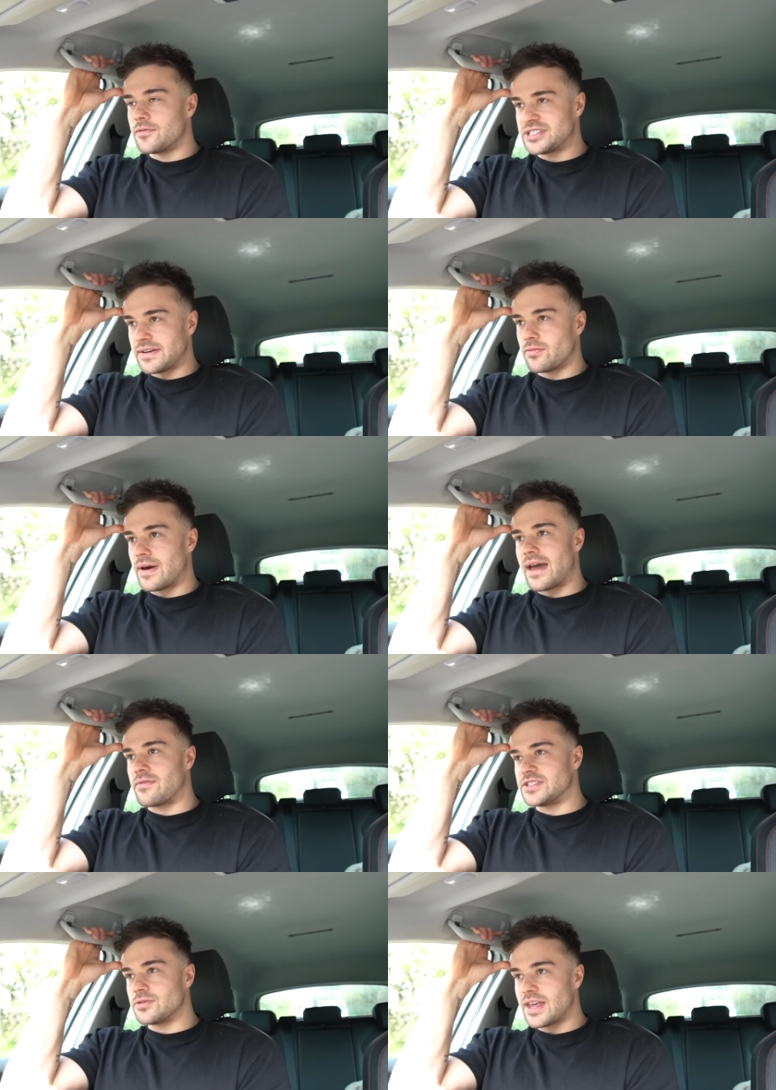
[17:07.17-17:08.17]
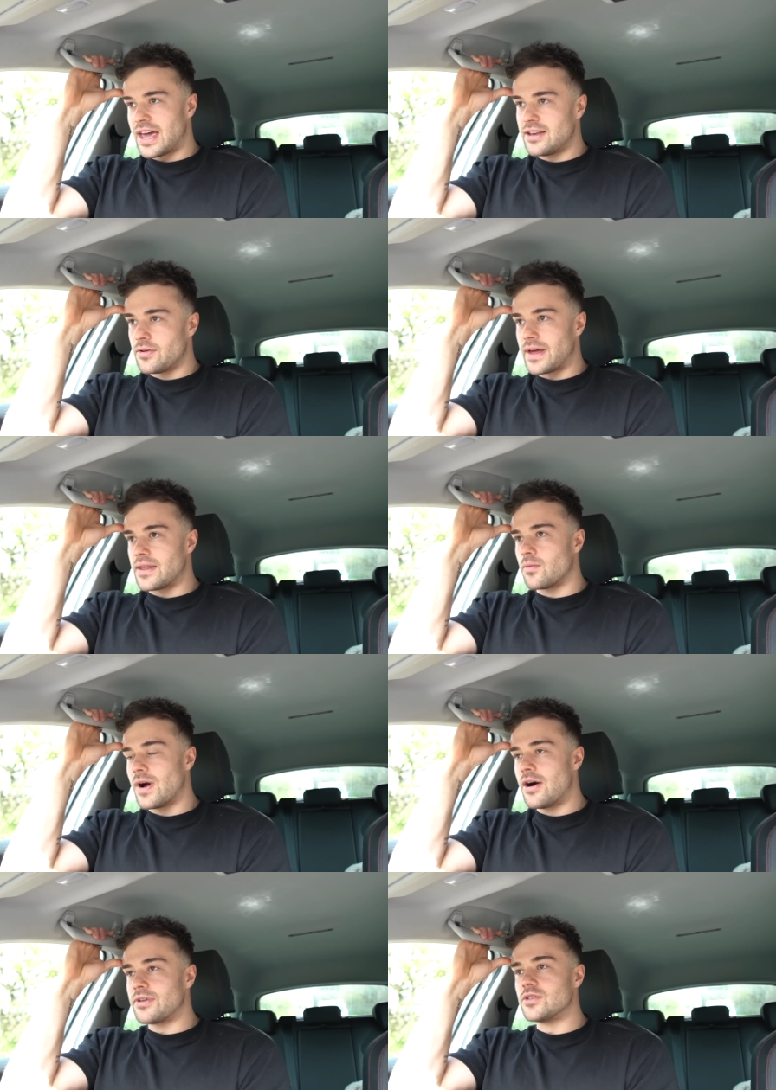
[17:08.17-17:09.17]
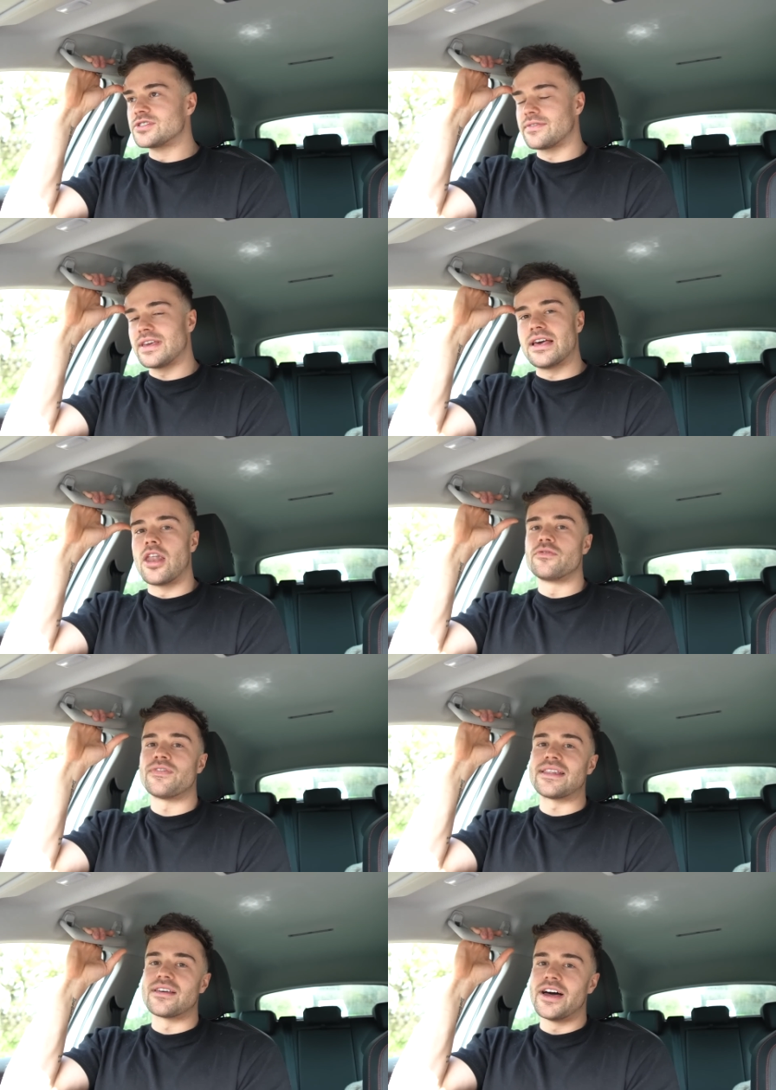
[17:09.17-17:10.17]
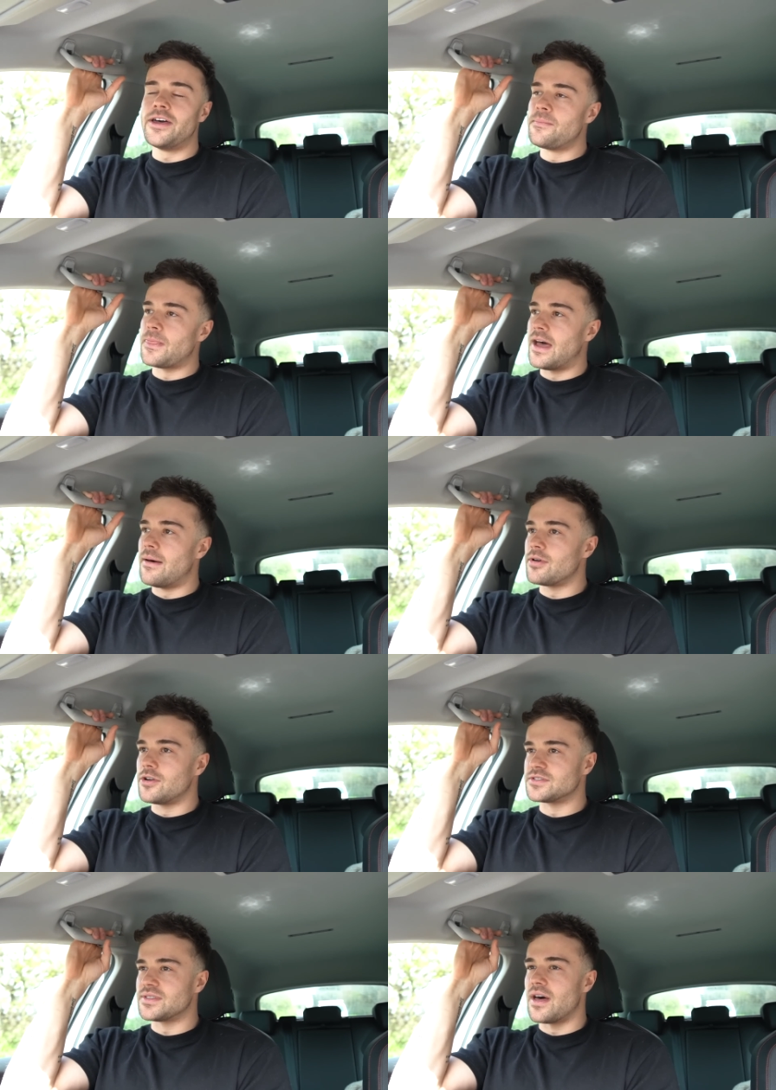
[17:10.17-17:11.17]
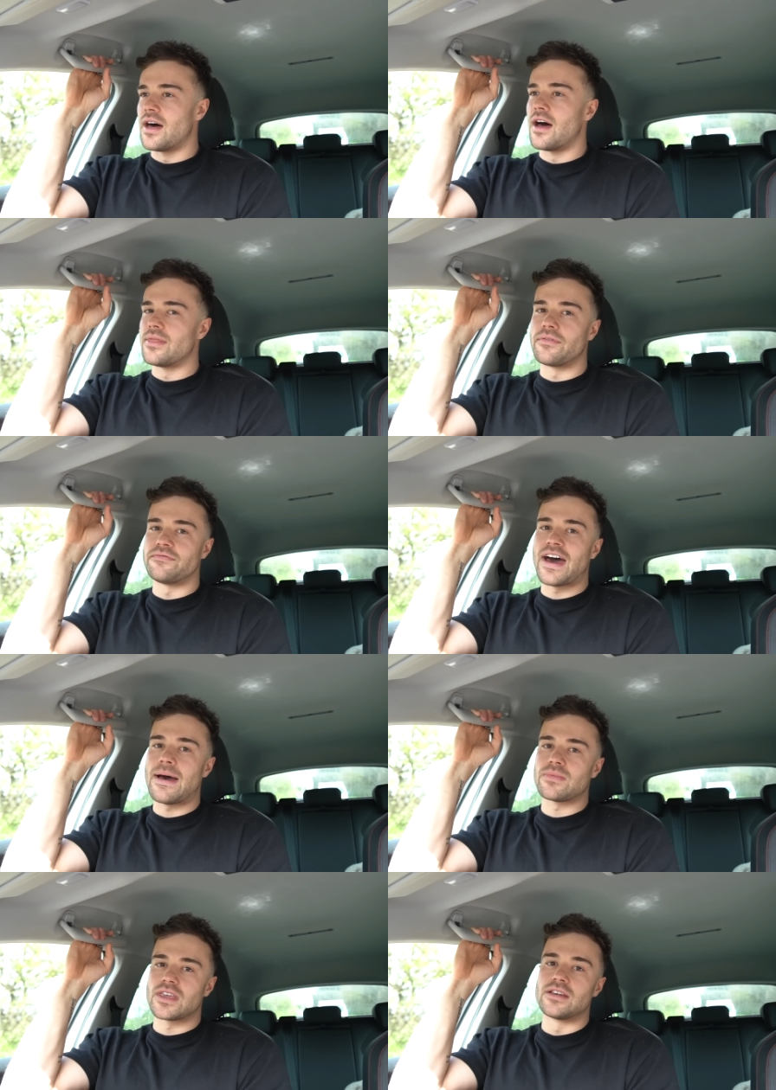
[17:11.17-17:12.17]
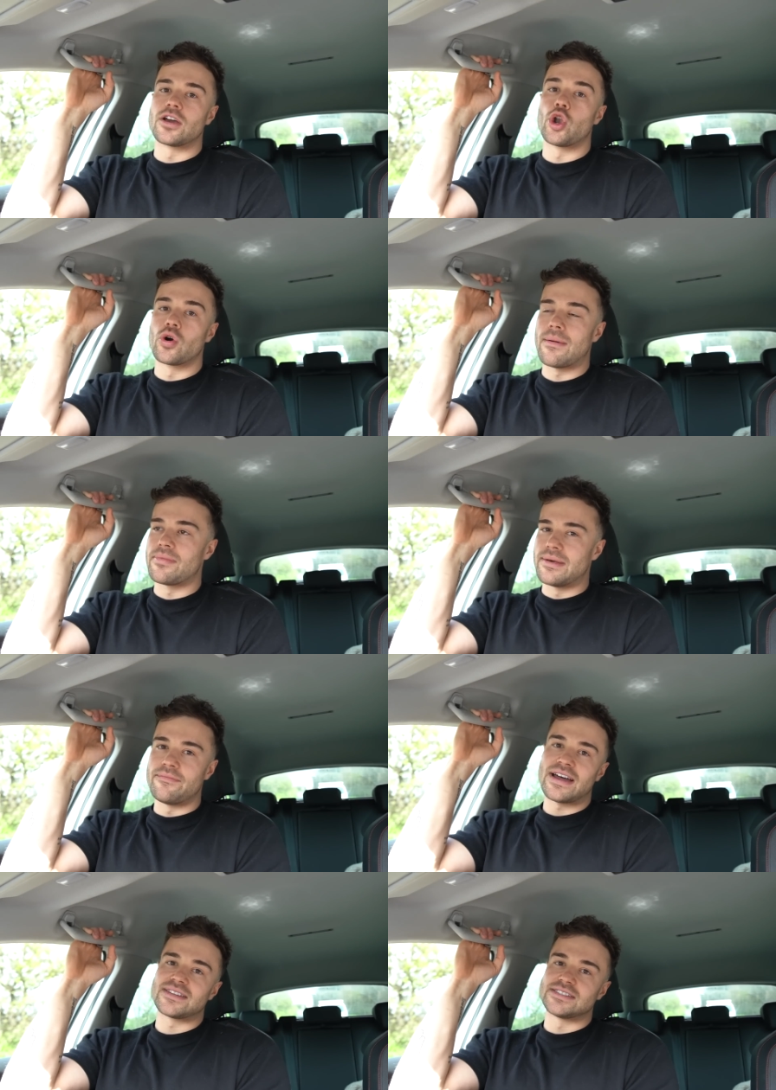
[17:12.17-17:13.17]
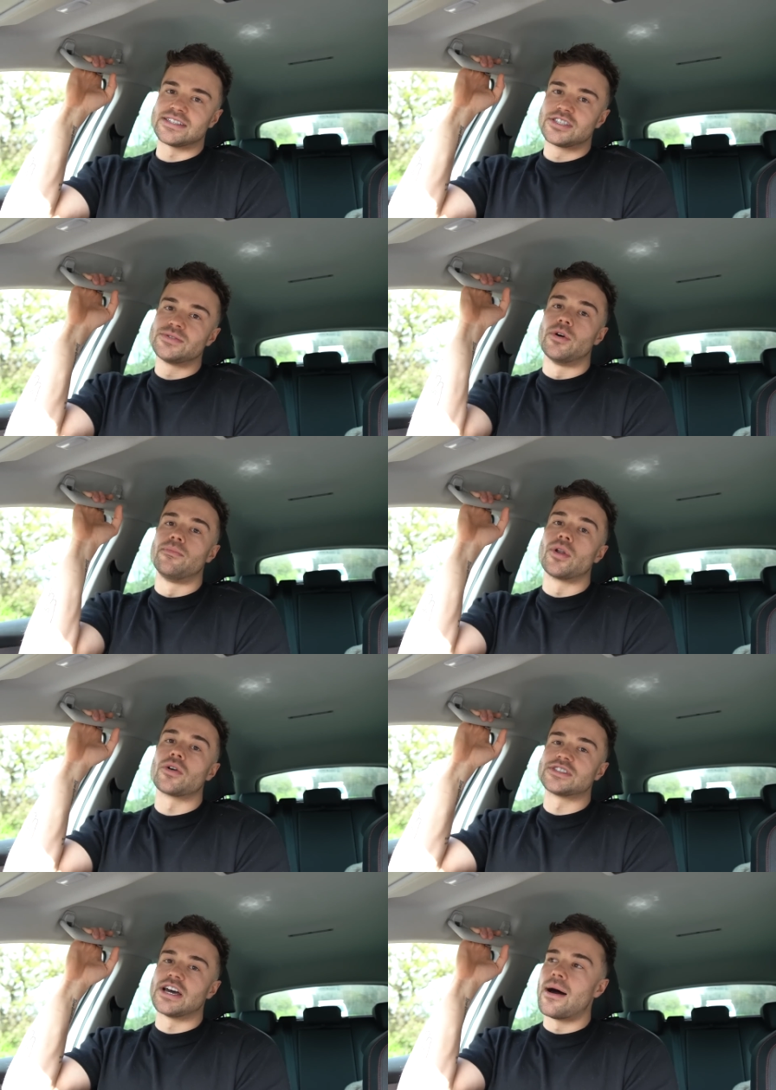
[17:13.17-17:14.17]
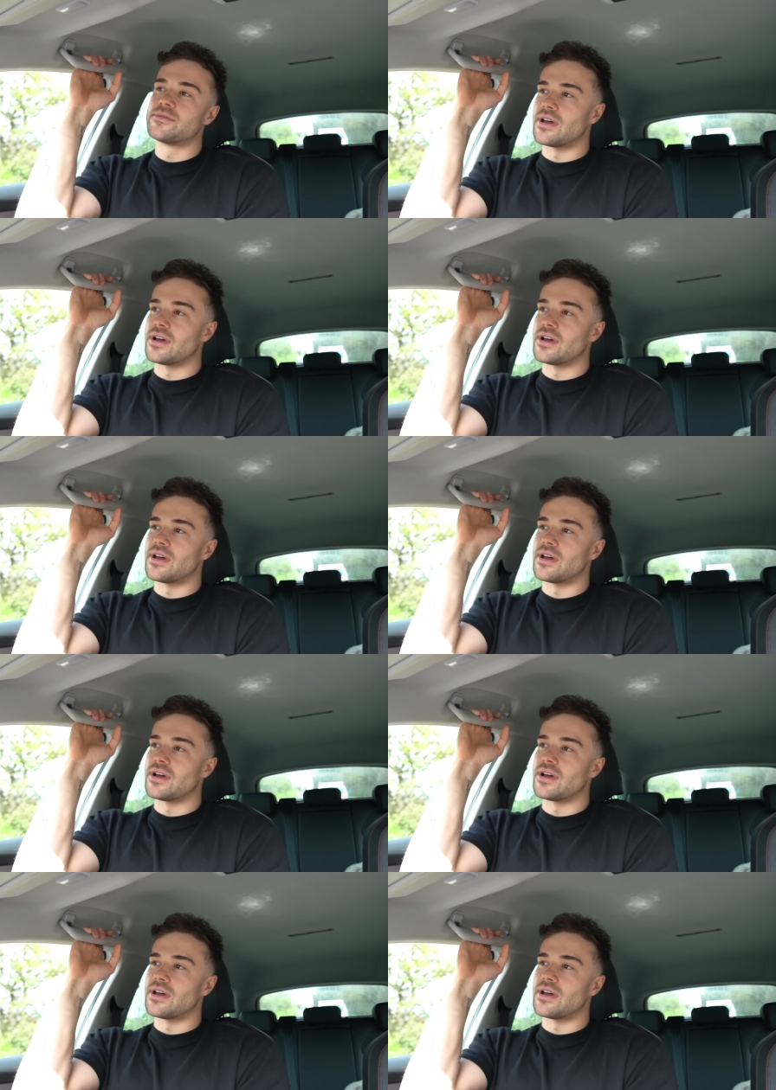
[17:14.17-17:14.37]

Obviously, I have to wear that every single day. Not the end of the world. I also have to eat a low fat diet um, because the the fat can clog up the lymphatic system or blocks it up.